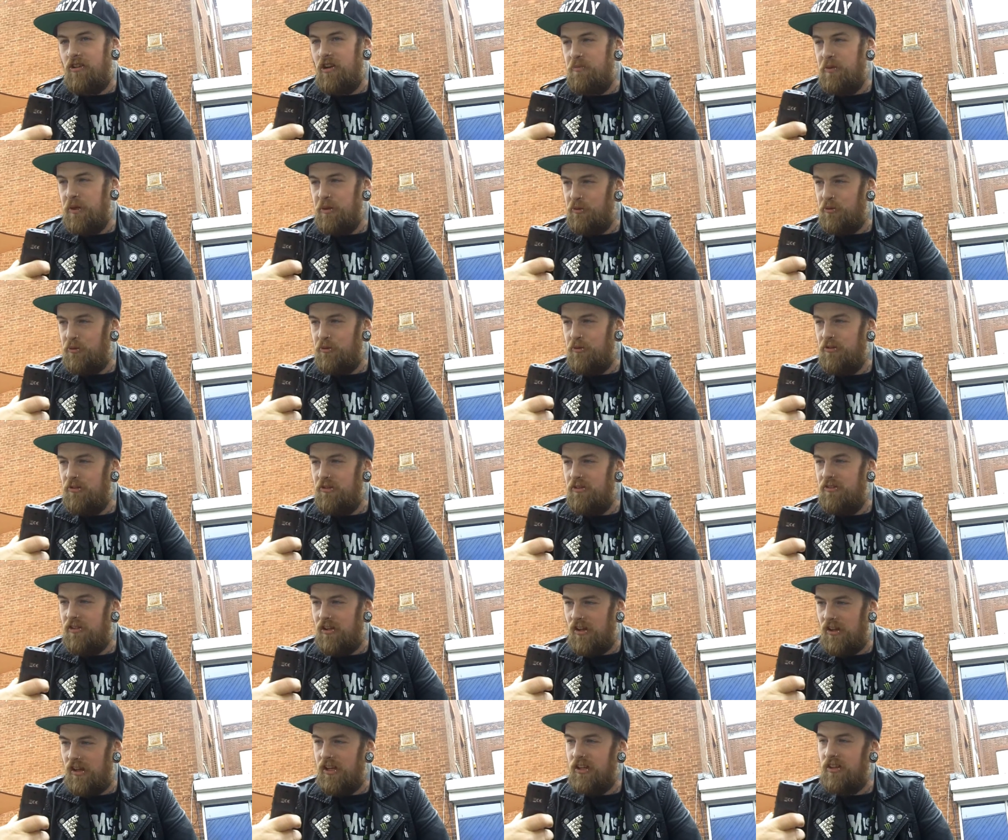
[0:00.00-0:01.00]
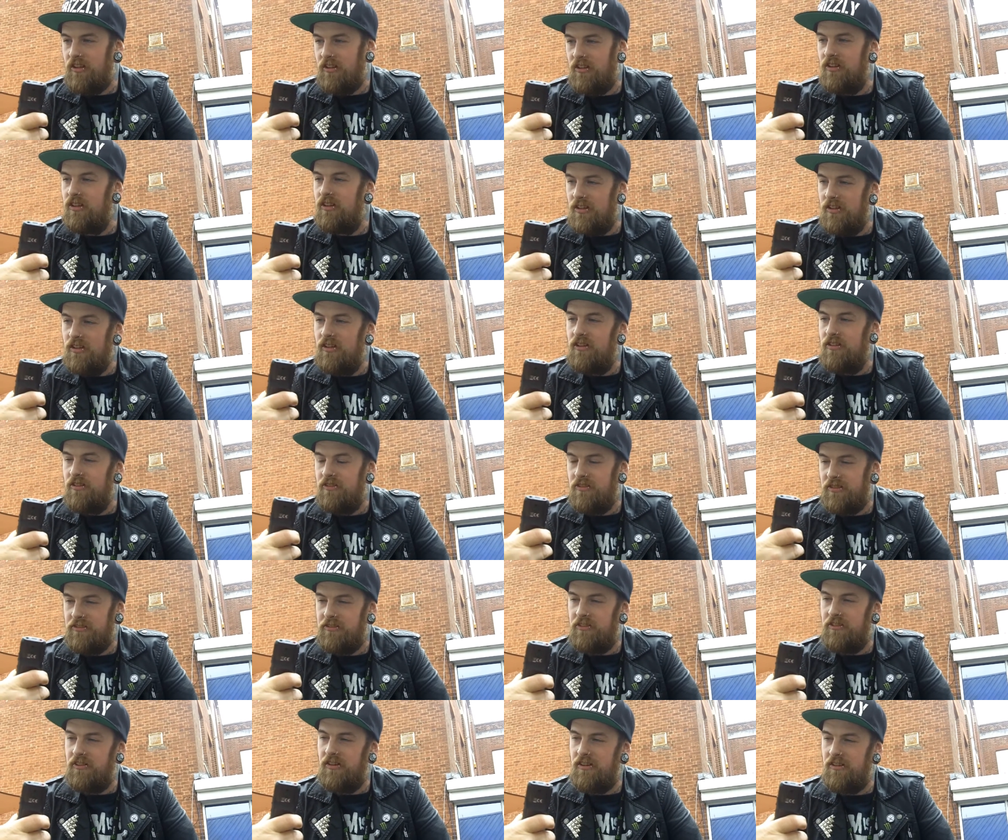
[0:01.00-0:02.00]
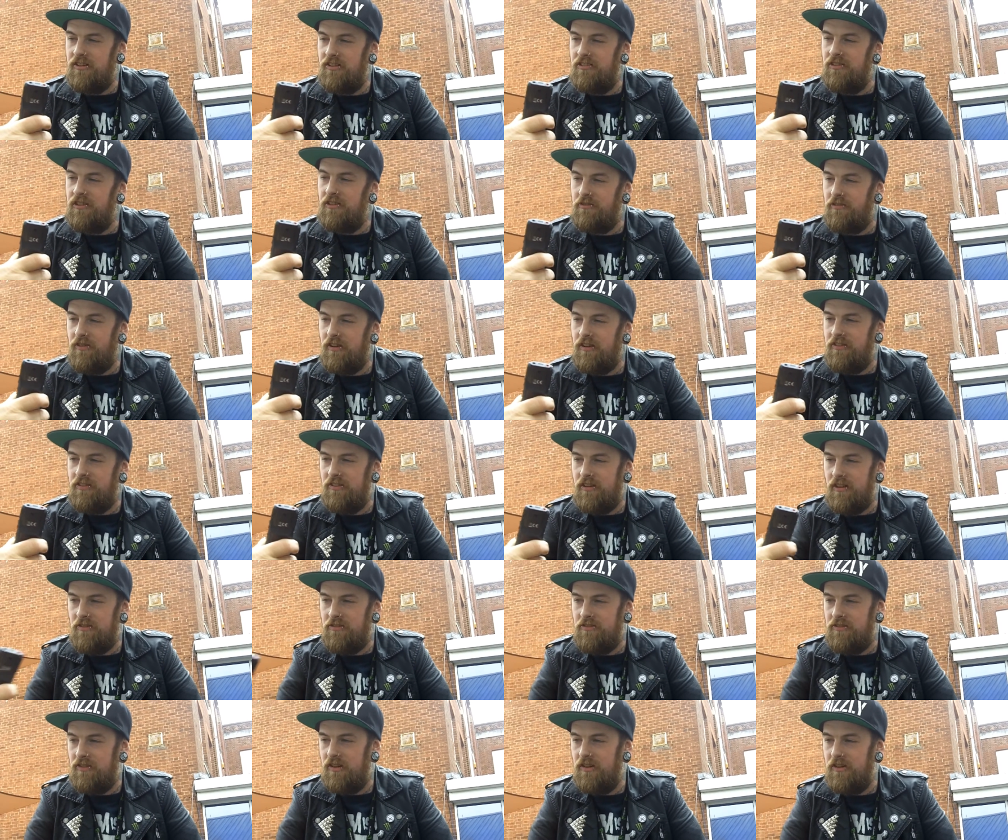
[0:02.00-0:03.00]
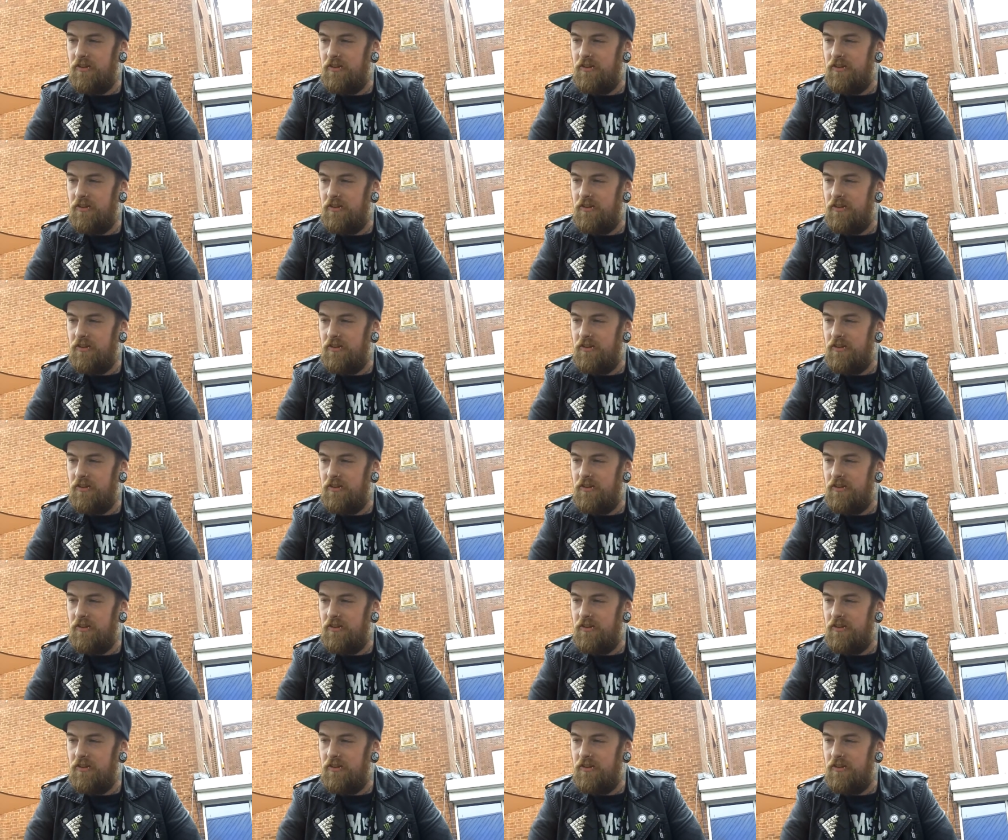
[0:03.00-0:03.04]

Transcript: right people to like fine to do it look right